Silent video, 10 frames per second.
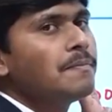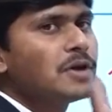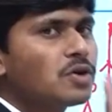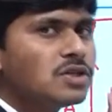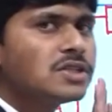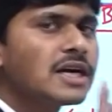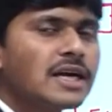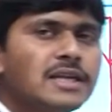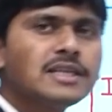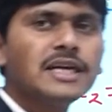because
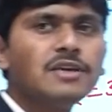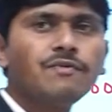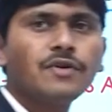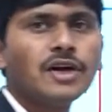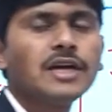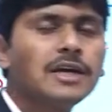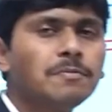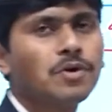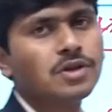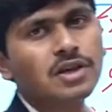current that is flowing in
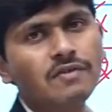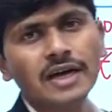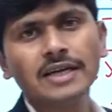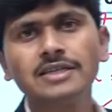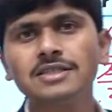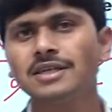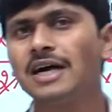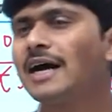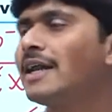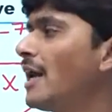both the wires
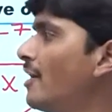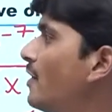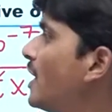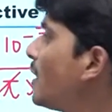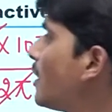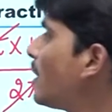are having in an